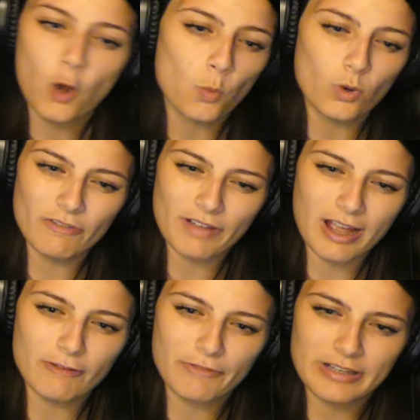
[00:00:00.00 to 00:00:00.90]
What if
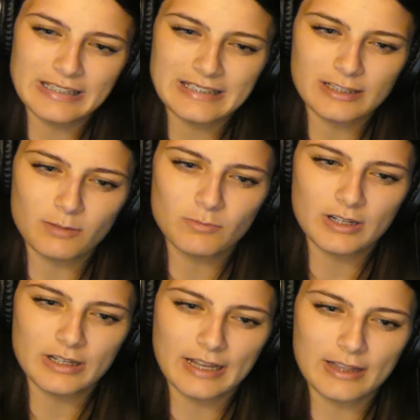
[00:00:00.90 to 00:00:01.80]
Alfie is
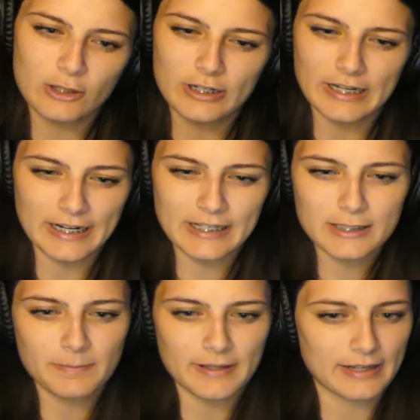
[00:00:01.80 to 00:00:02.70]
somewhat included in
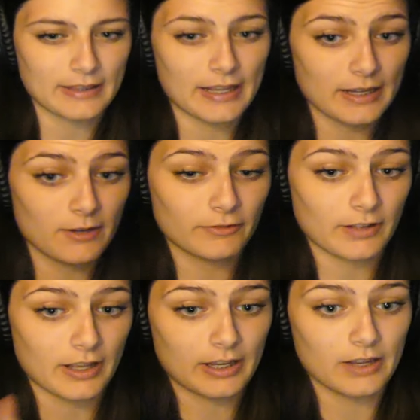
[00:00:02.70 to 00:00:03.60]
his plan? Like, if,
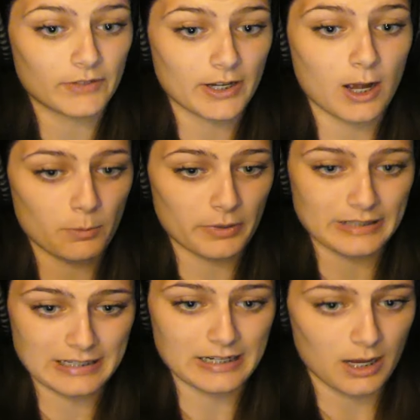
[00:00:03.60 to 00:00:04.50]
like, giving up
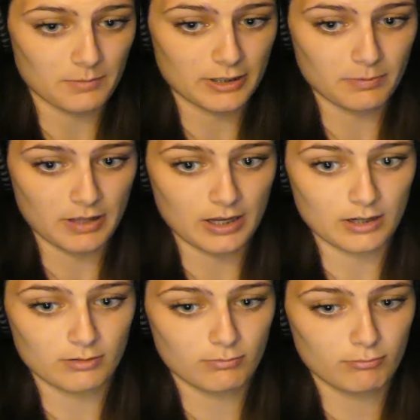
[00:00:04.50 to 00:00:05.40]
isn't Tommy's
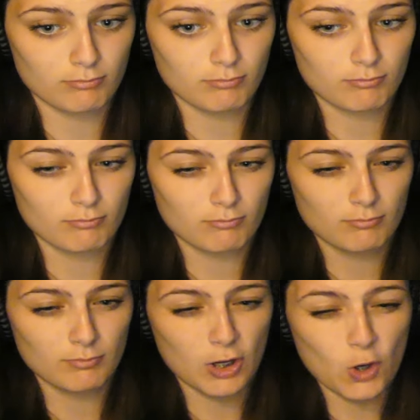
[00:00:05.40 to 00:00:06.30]
plan?
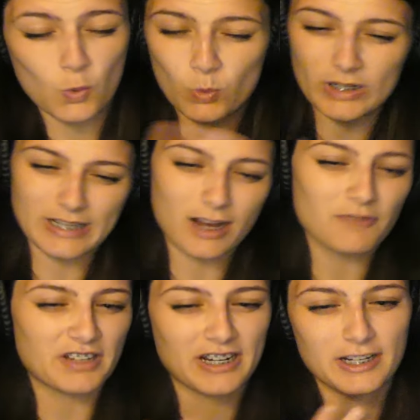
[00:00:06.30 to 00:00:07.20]
What is
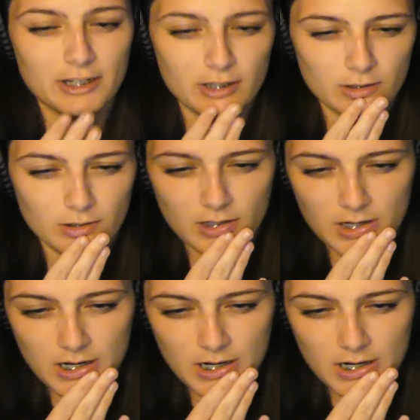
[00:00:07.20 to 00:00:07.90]
Alfie gonna do?